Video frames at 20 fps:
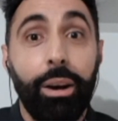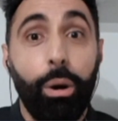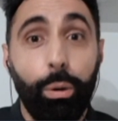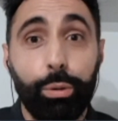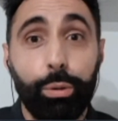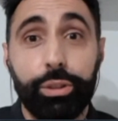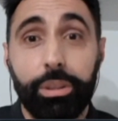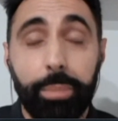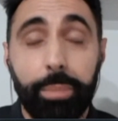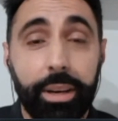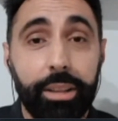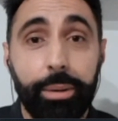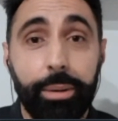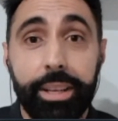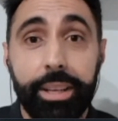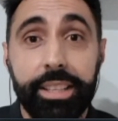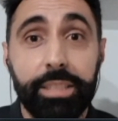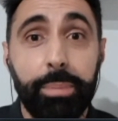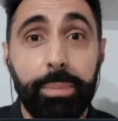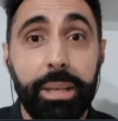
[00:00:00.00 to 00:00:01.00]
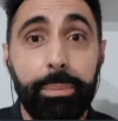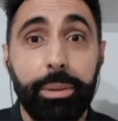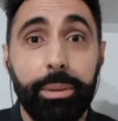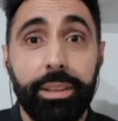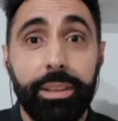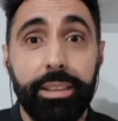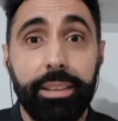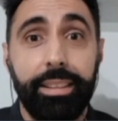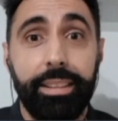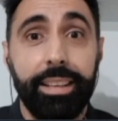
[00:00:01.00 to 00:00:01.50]
Also, by the way, there's people
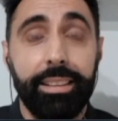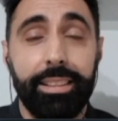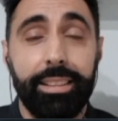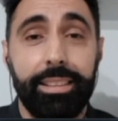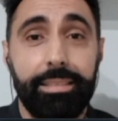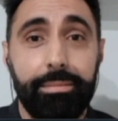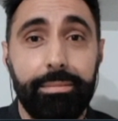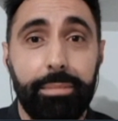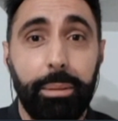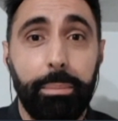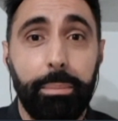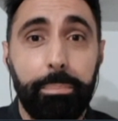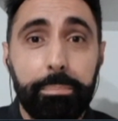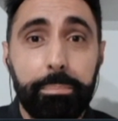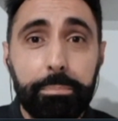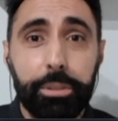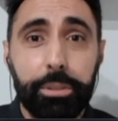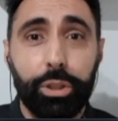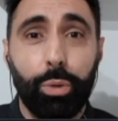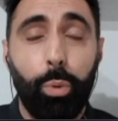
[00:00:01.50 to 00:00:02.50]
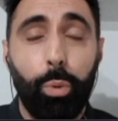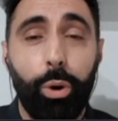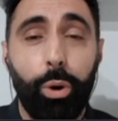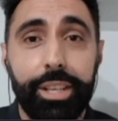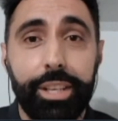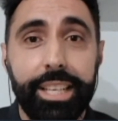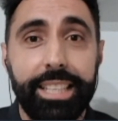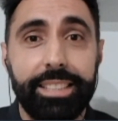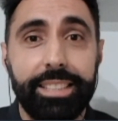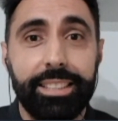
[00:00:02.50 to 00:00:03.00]
that think that the
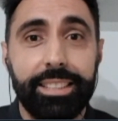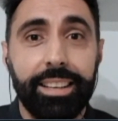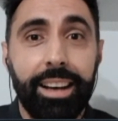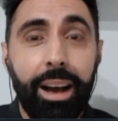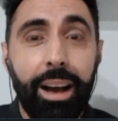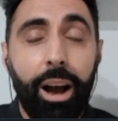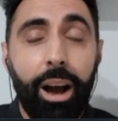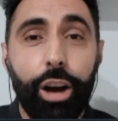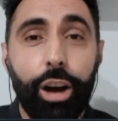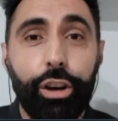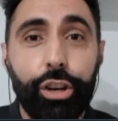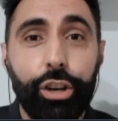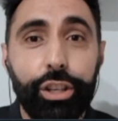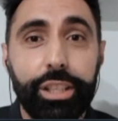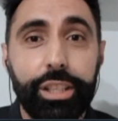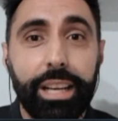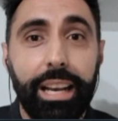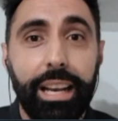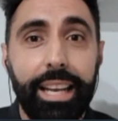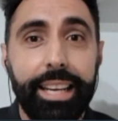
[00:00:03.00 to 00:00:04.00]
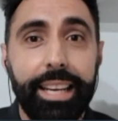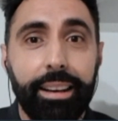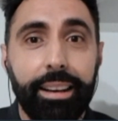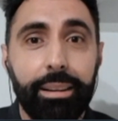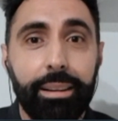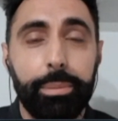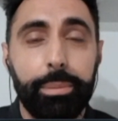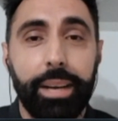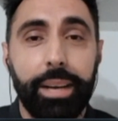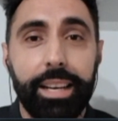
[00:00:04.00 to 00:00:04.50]
squad needs a good
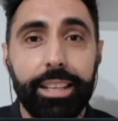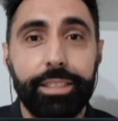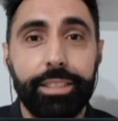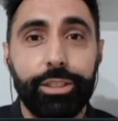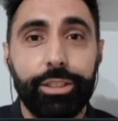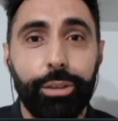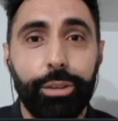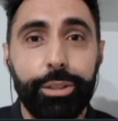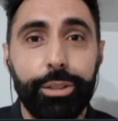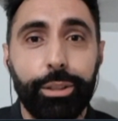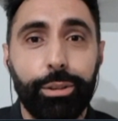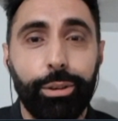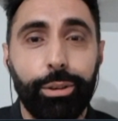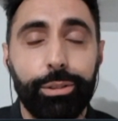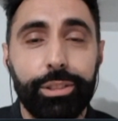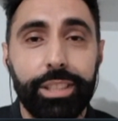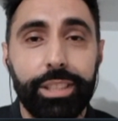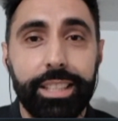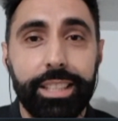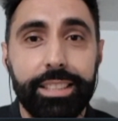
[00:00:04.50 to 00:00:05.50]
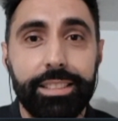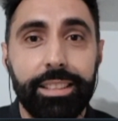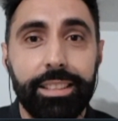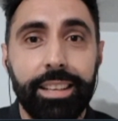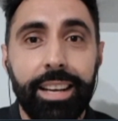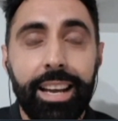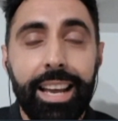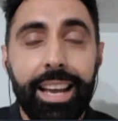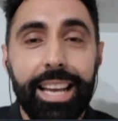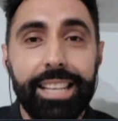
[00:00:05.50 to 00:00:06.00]
cleanup, and Antonio Conte
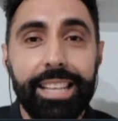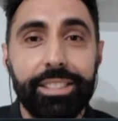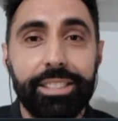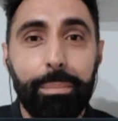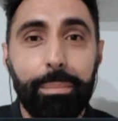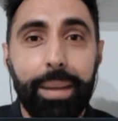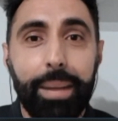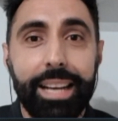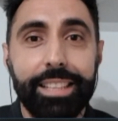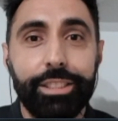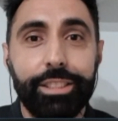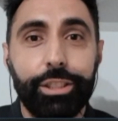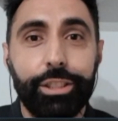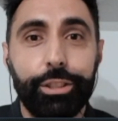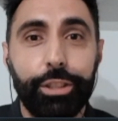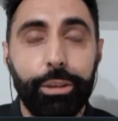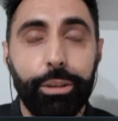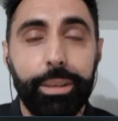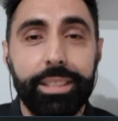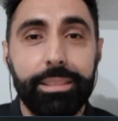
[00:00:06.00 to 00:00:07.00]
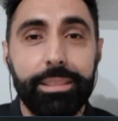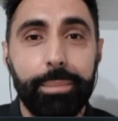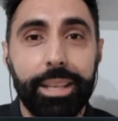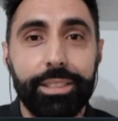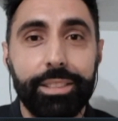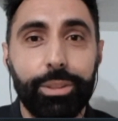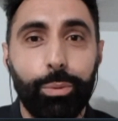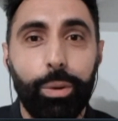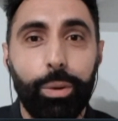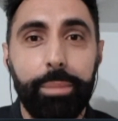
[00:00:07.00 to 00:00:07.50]
is the man to do it, the
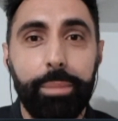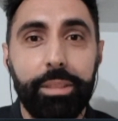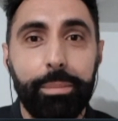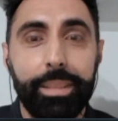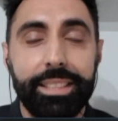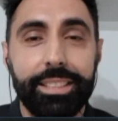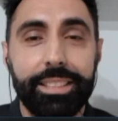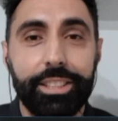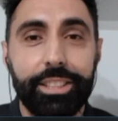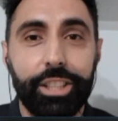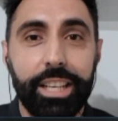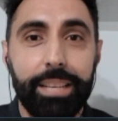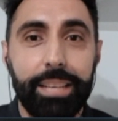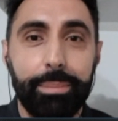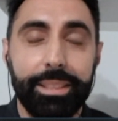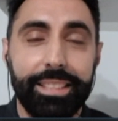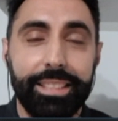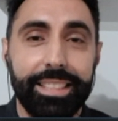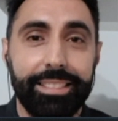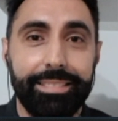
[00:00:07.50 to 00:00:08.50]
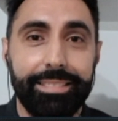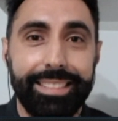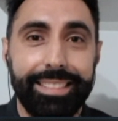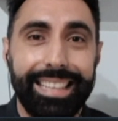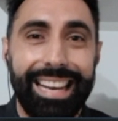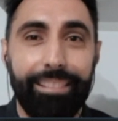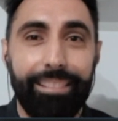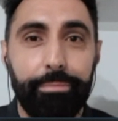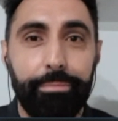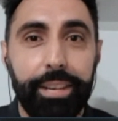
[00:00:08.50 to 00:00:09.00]
man to whip them into shape and to
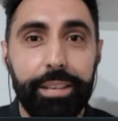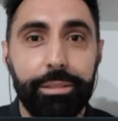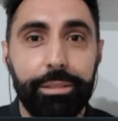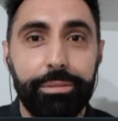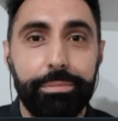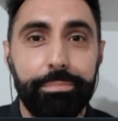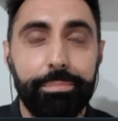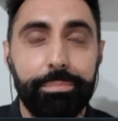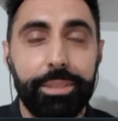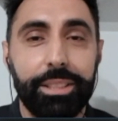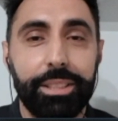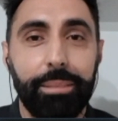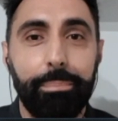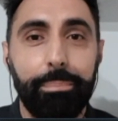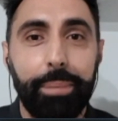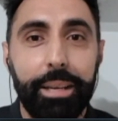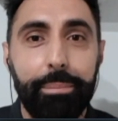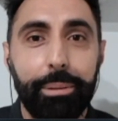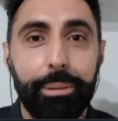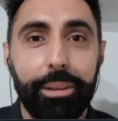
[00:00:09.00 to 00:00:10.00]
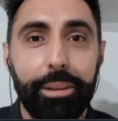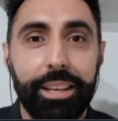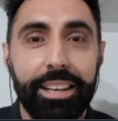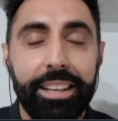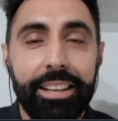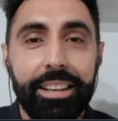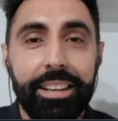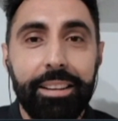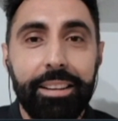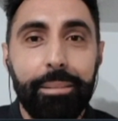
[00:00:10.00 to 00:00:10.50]
get rid of some people that
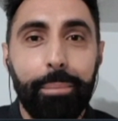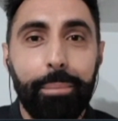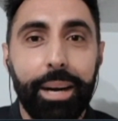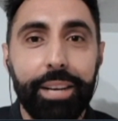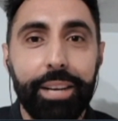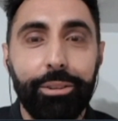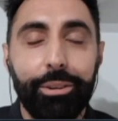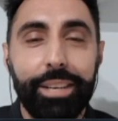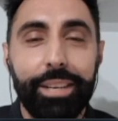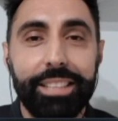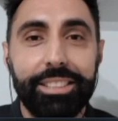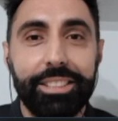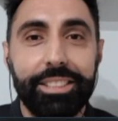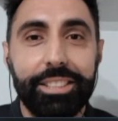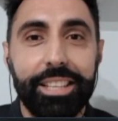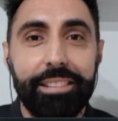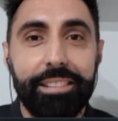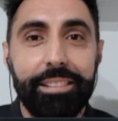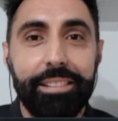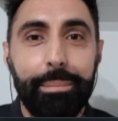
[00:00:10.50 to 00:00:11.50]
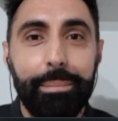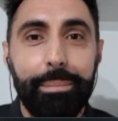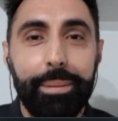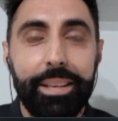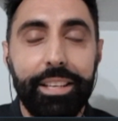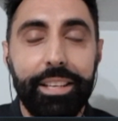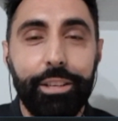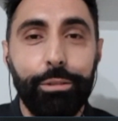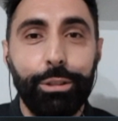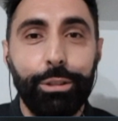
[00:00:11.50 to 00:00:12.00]
might not necessarily be
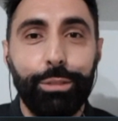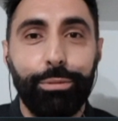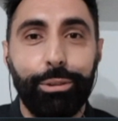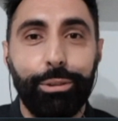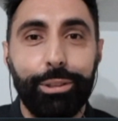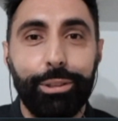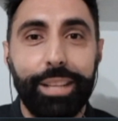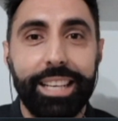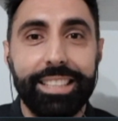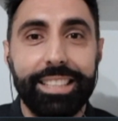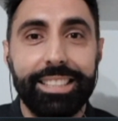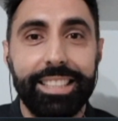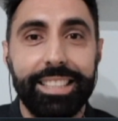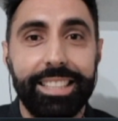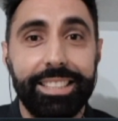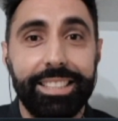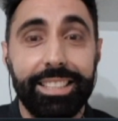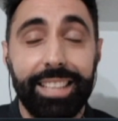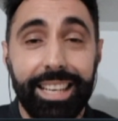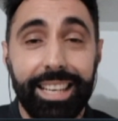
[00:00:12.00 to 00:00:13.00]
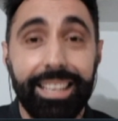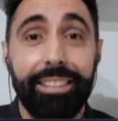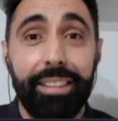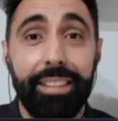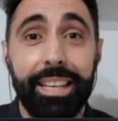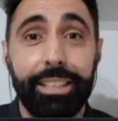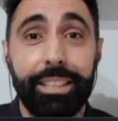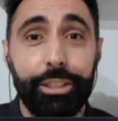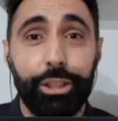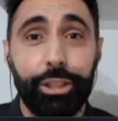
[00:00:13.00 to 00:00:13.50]
useful next season. And I
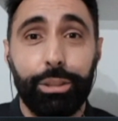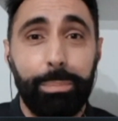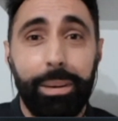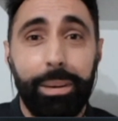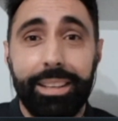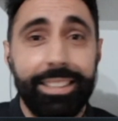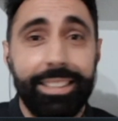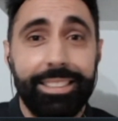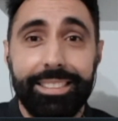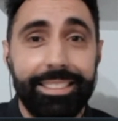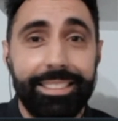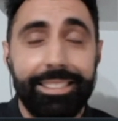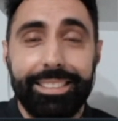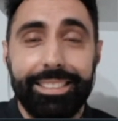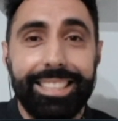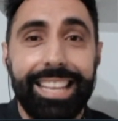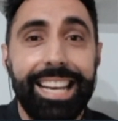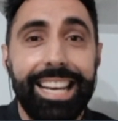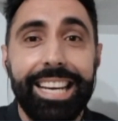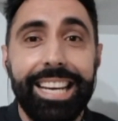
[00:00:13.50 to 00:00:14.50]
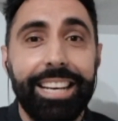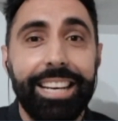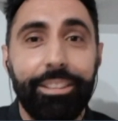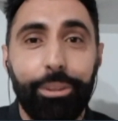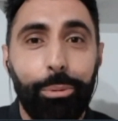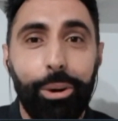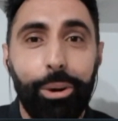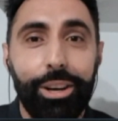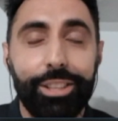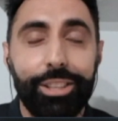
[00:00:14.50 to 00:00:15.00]
think just by saying
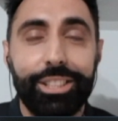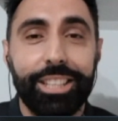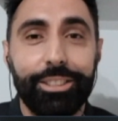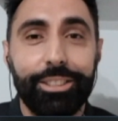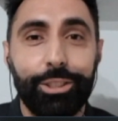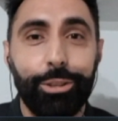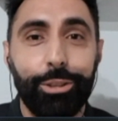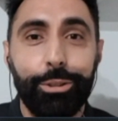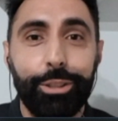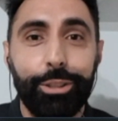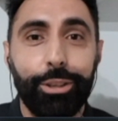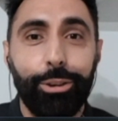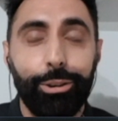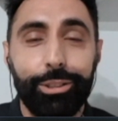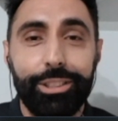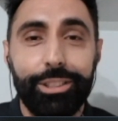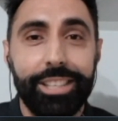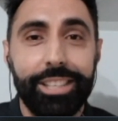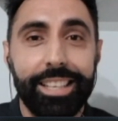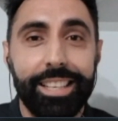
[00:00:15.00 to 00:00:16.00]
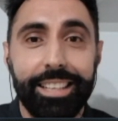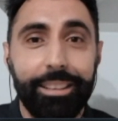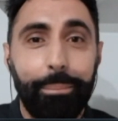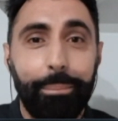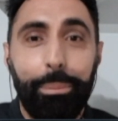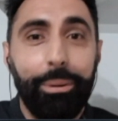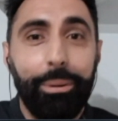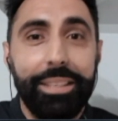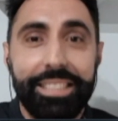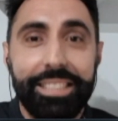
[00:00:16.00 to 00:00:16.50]
the words Antonio Conte and
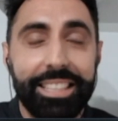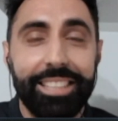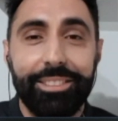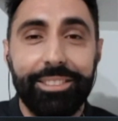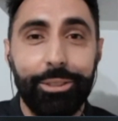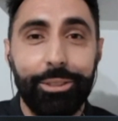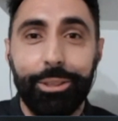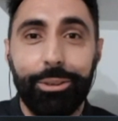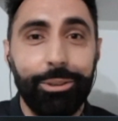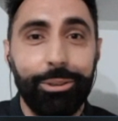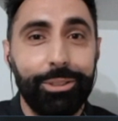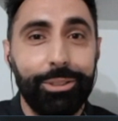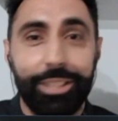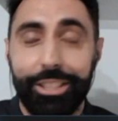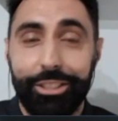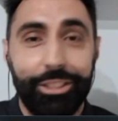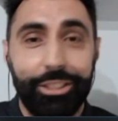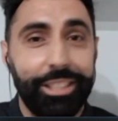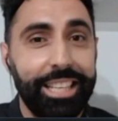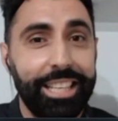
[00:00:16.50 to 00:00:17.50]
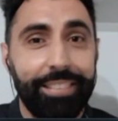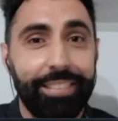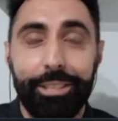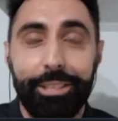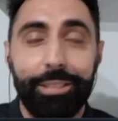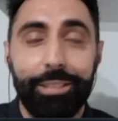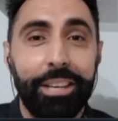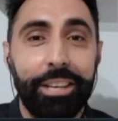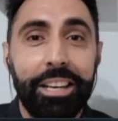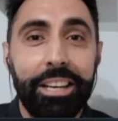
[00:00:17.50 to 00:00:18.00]
appointing Antonio Conte, you could get
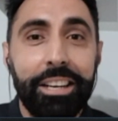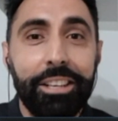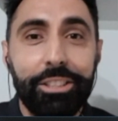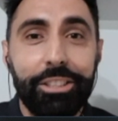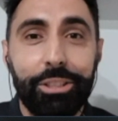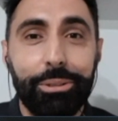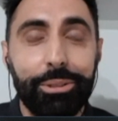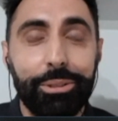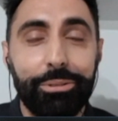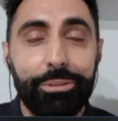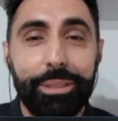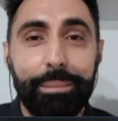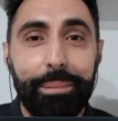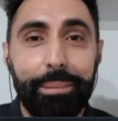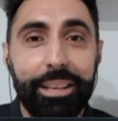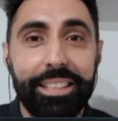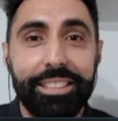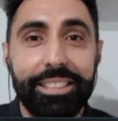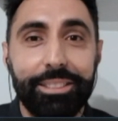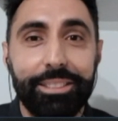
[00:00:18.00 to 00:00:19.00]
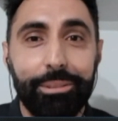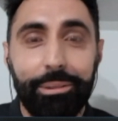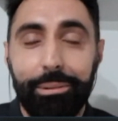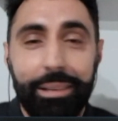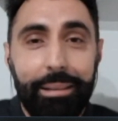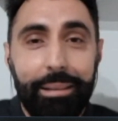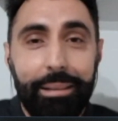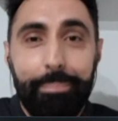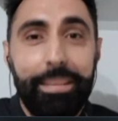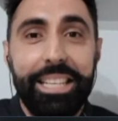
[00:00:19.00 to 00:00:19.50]
rid of two or three players
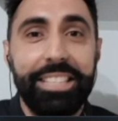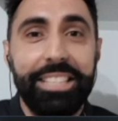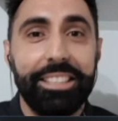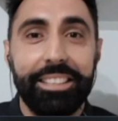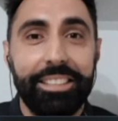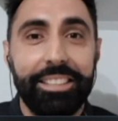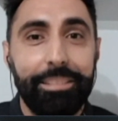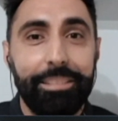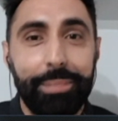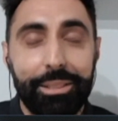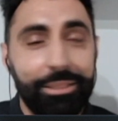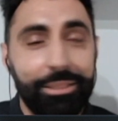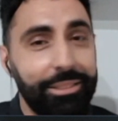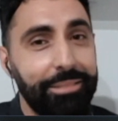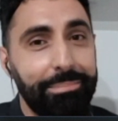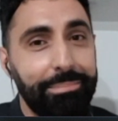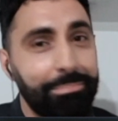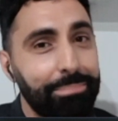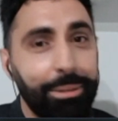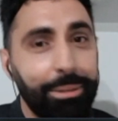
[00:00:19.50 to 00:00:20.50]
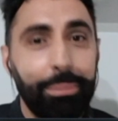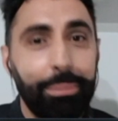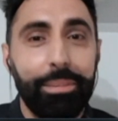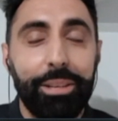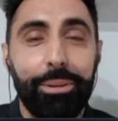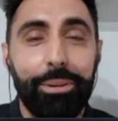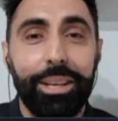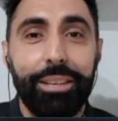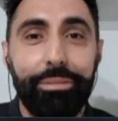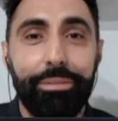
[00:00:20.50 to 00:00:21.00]
immediately, because
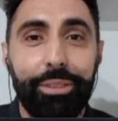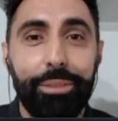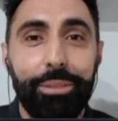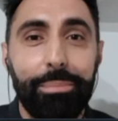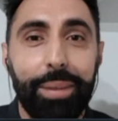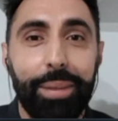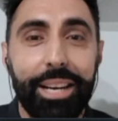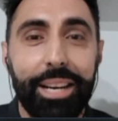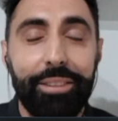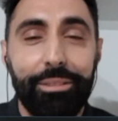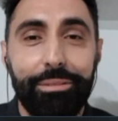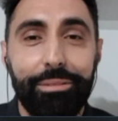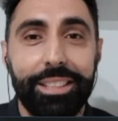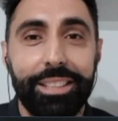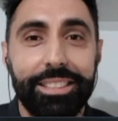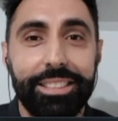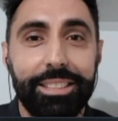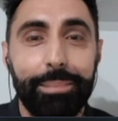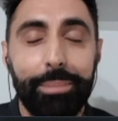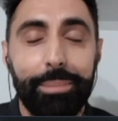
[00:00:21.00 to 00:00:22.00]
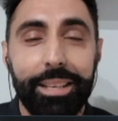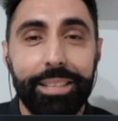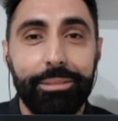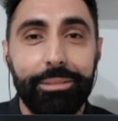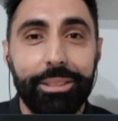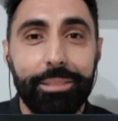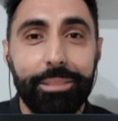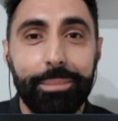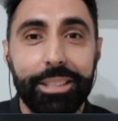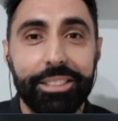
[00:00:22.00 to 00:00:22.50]
probably quite a few might not fancy playing
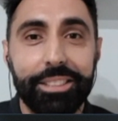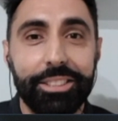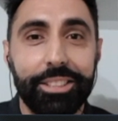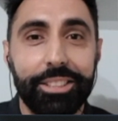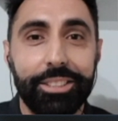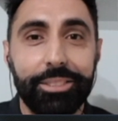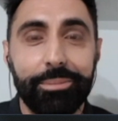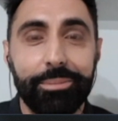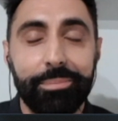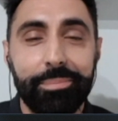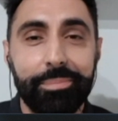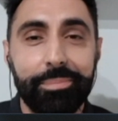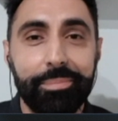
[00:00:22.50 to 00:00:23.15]
with him next season.